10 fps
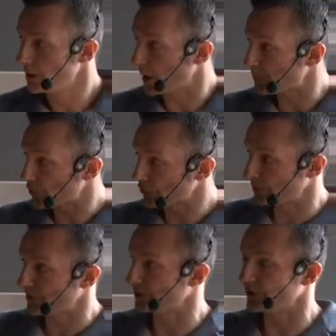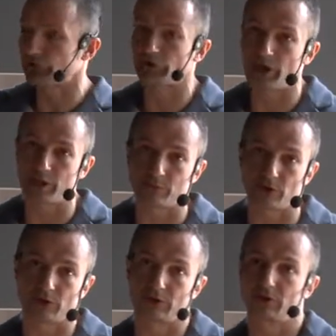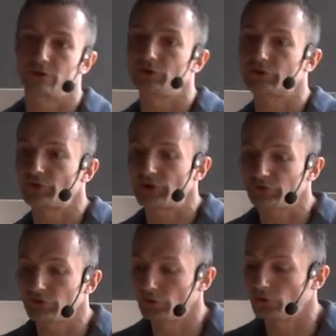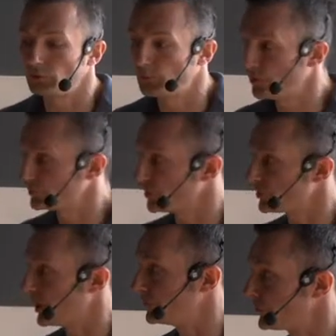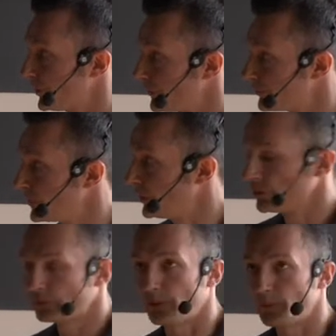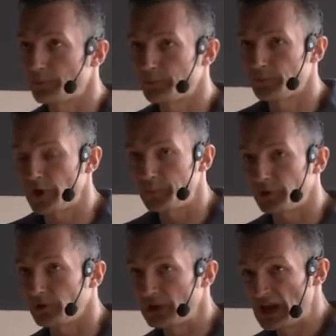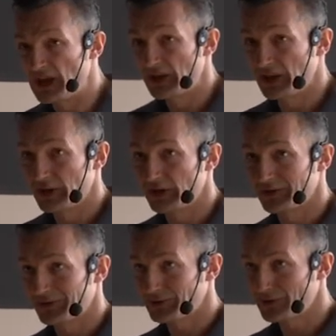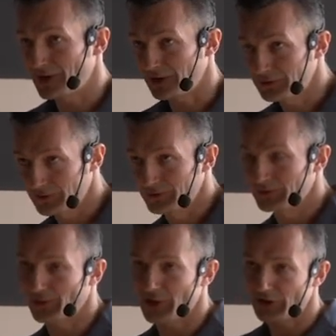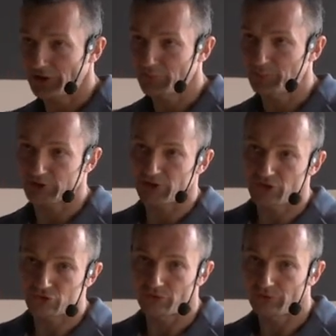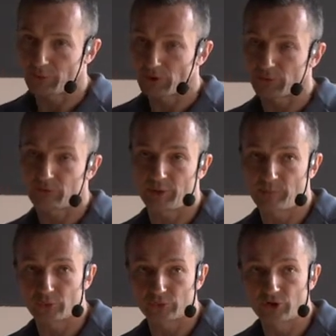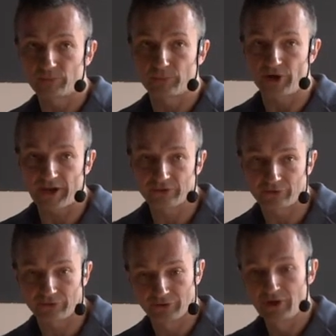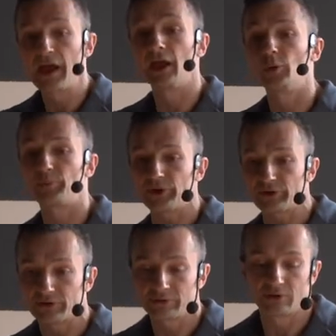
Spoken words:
Approximately same decrease in all Baltic countries. So people cut their expectations about brands helping